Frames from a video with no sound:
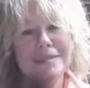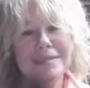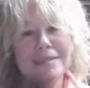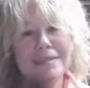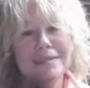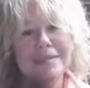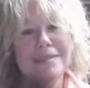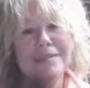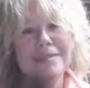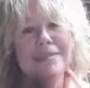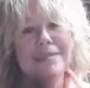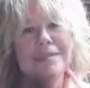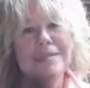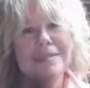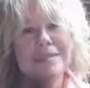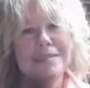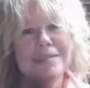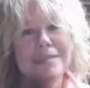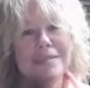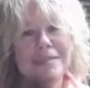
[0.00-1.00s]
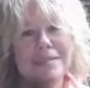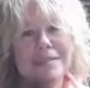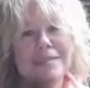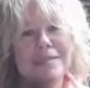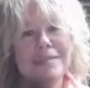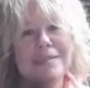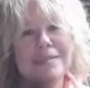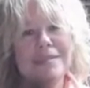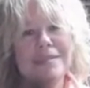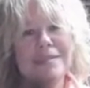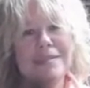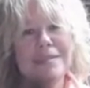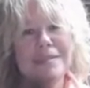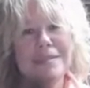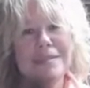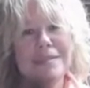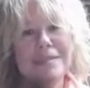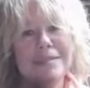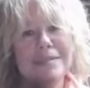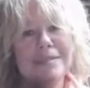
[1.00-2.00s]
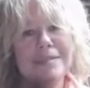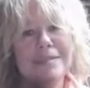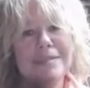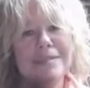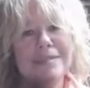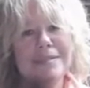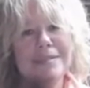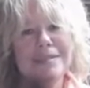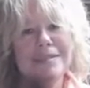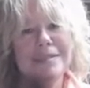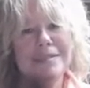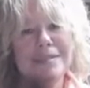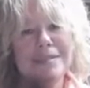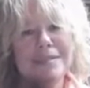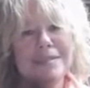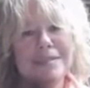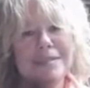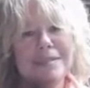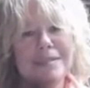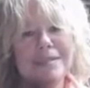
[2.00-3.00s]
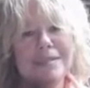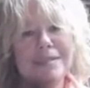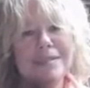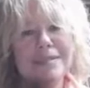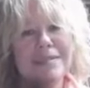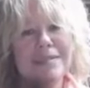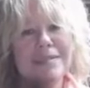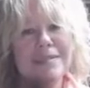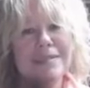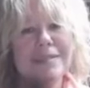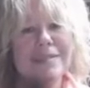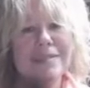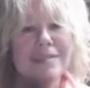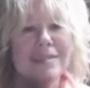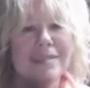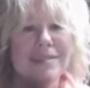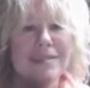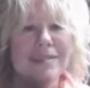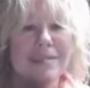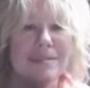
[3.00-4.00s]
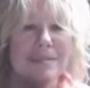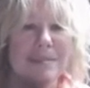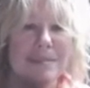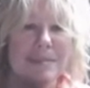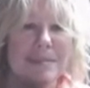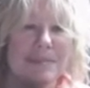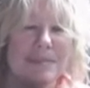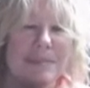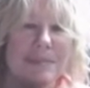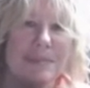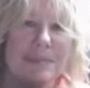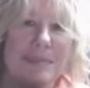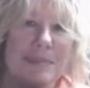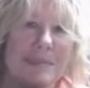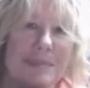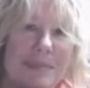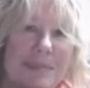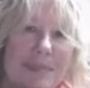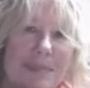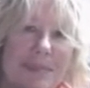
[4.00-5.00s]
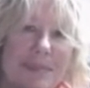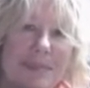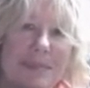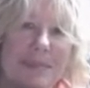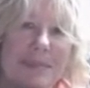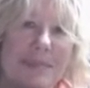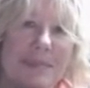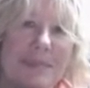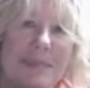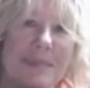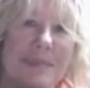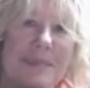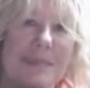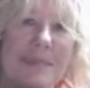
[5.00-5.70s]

[no speech]